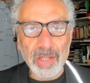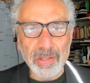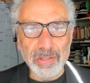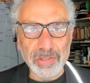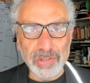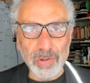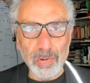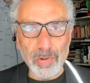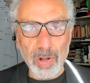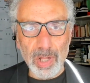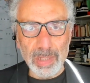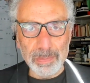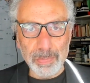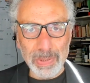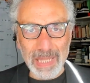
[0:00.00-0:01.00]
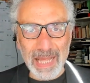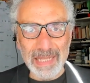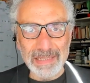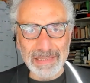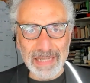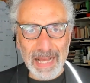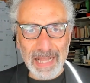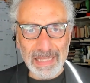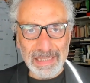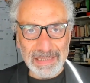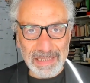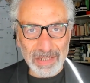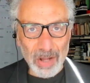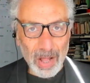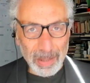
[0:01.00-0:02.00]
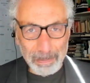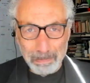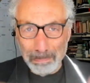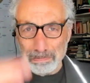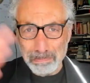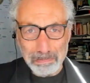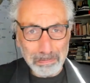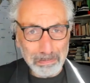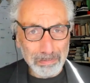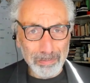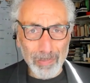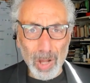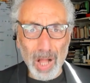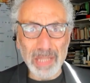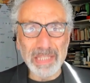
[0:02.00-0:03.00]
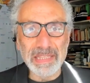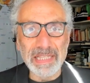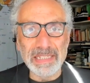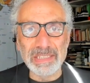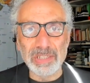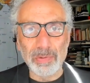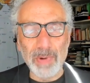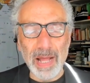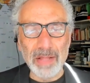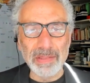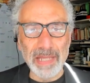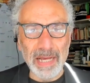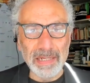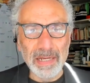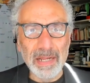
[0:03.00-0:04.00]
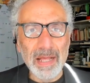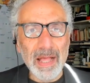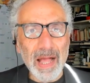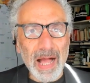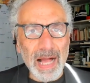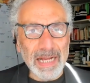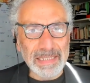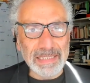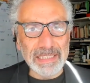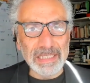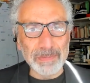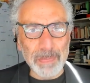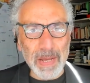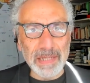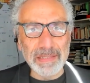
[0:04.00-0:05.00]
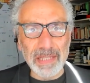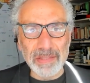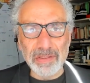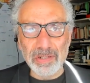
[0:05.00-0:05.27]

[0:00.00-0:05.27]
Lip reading: the so-called Plan Dalit and all the things around that. I suspect that